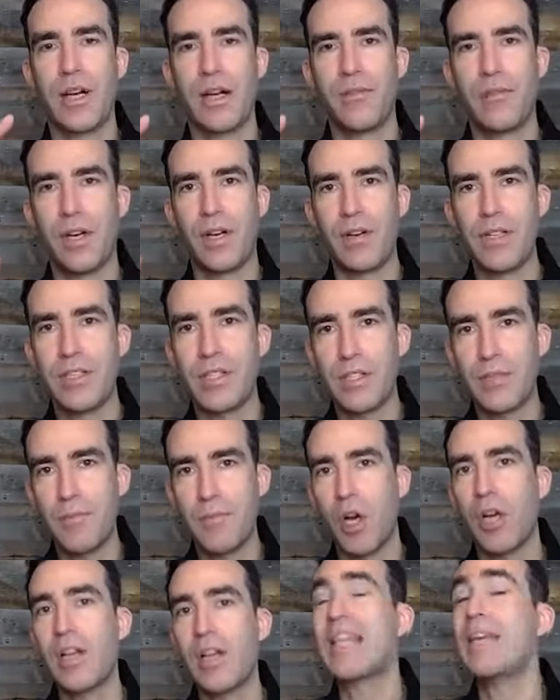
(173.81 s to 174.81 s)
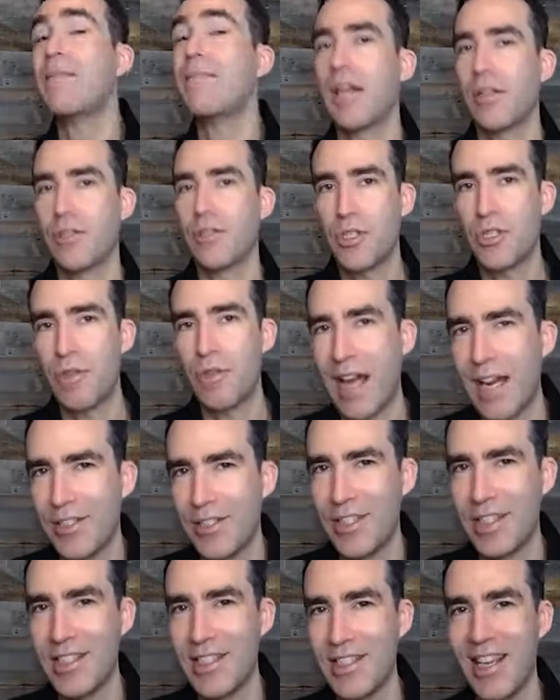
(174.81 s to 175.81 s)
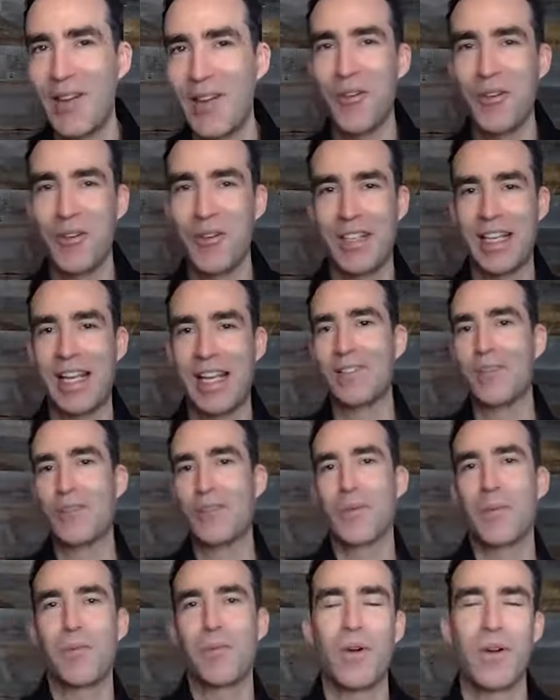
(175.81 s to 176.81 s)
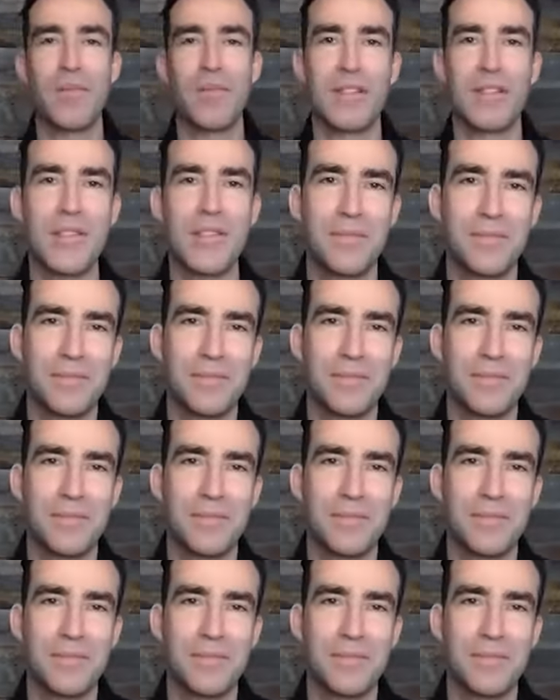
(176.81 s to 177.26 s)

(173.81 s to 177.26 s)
very smart email strategies in order to get those appointments.